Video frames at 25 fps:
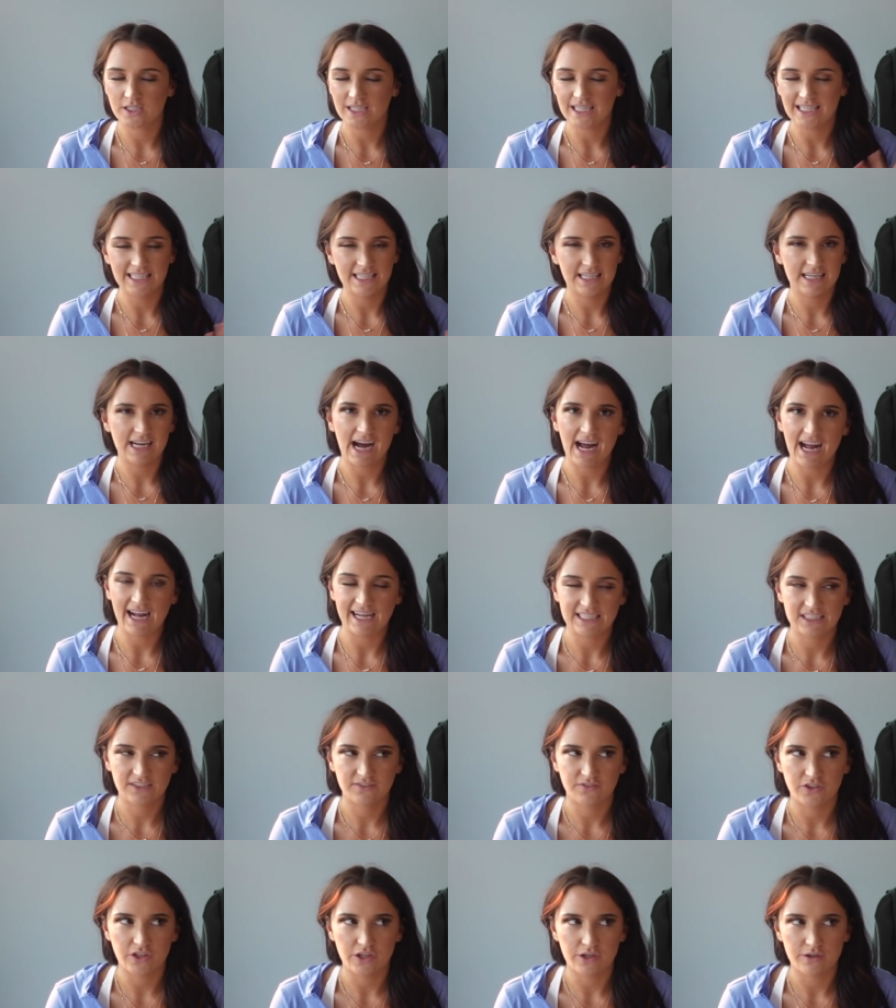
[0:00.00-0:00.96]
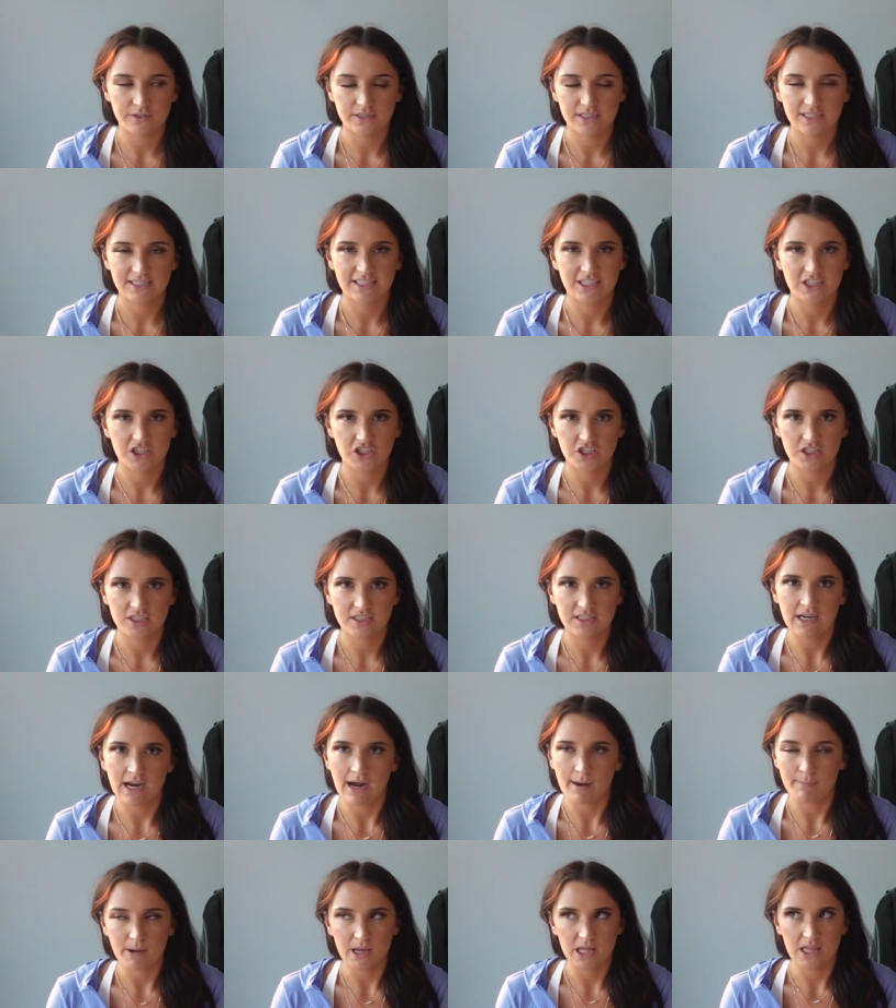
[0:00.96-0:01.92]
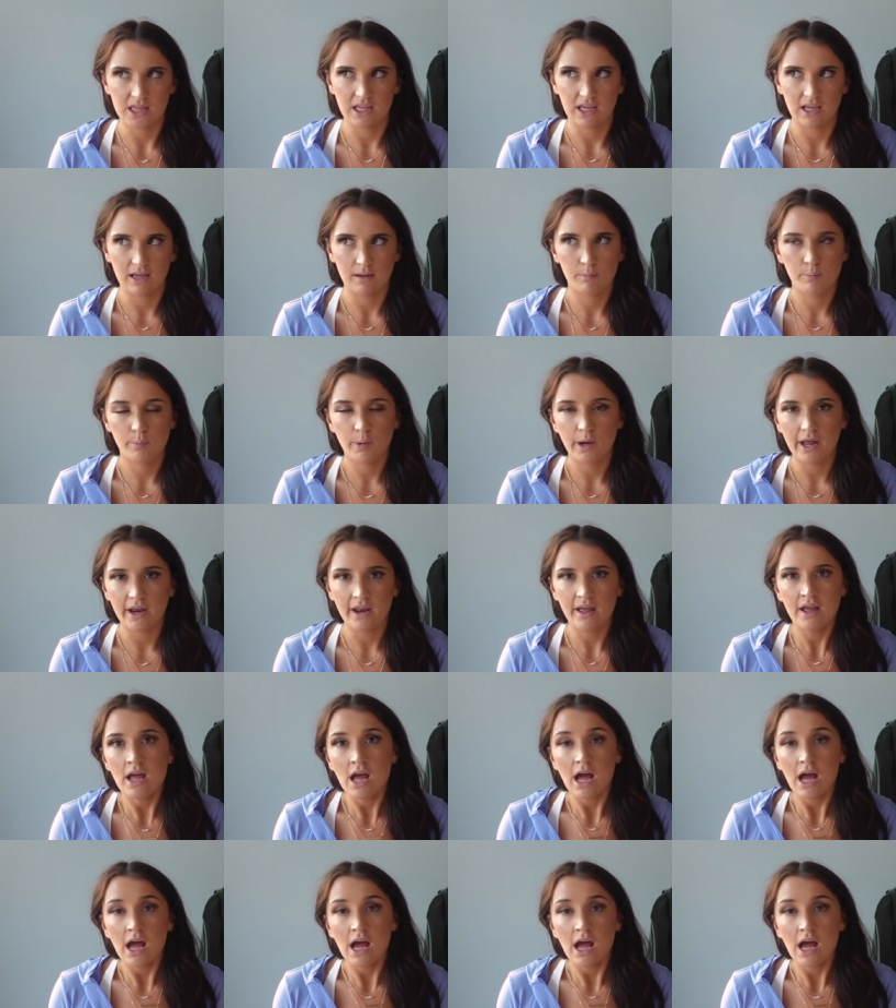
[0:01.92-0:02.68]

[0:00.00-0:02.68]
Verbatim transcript: I did not ask for those because it's just not my thing. But